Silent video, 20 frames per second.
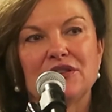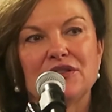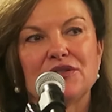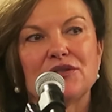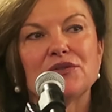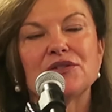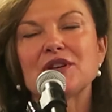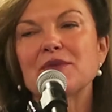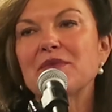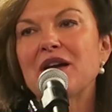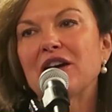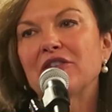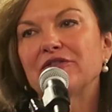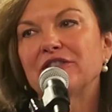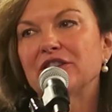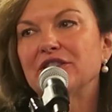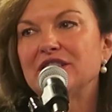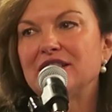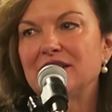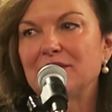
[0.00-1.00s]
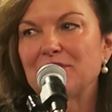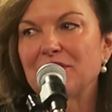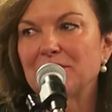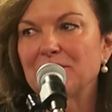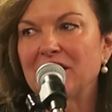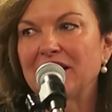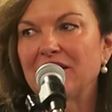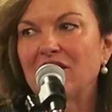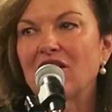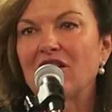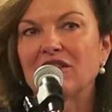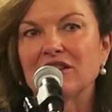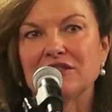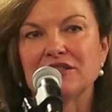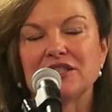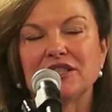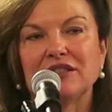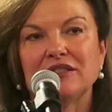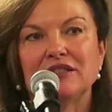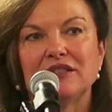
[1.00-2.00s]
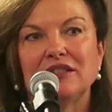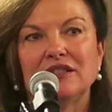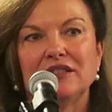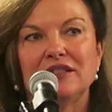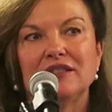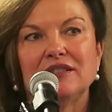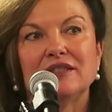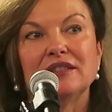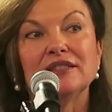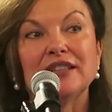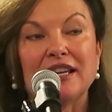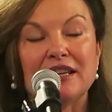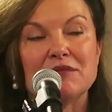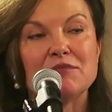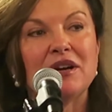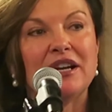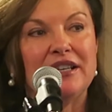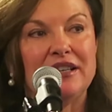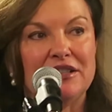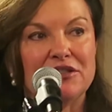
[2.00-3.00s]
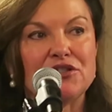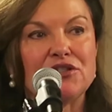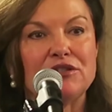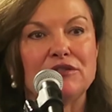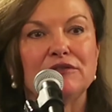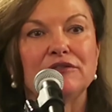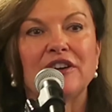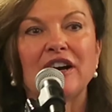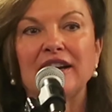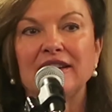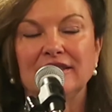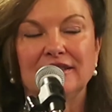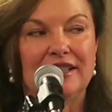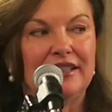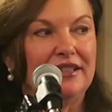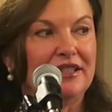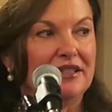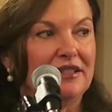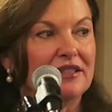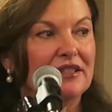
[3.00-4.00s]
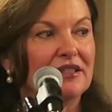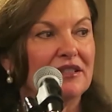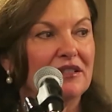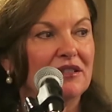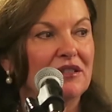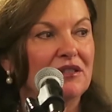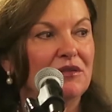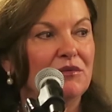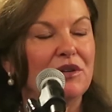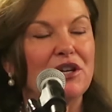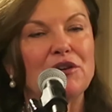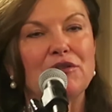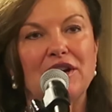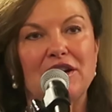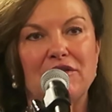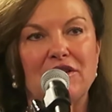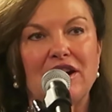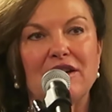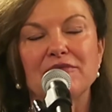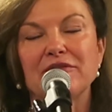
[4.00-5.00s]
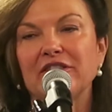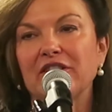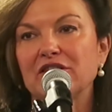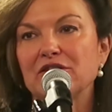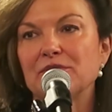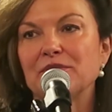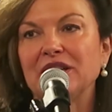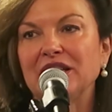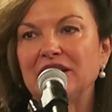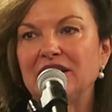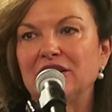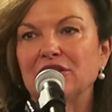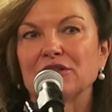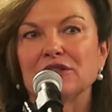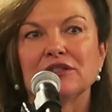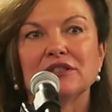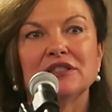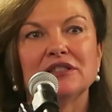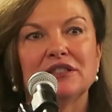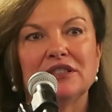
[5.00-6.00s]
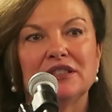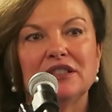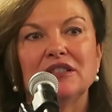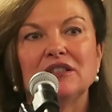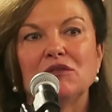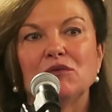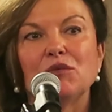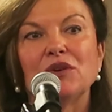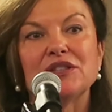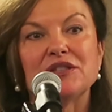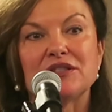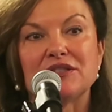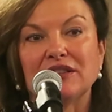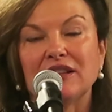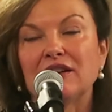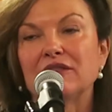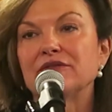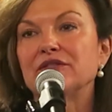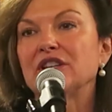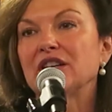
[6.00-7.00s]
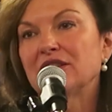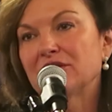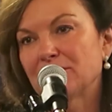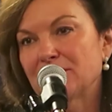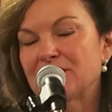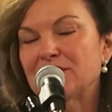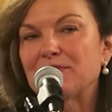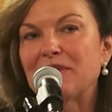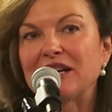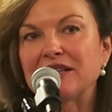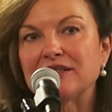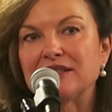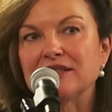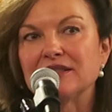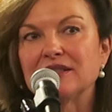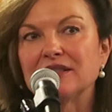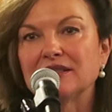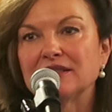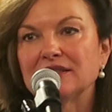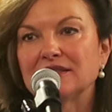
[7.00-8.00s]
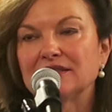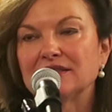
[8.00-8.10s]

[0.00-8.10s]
So somehow very deep in my heart, the landmine issue violated what great-grandfather McNear once loved and respected.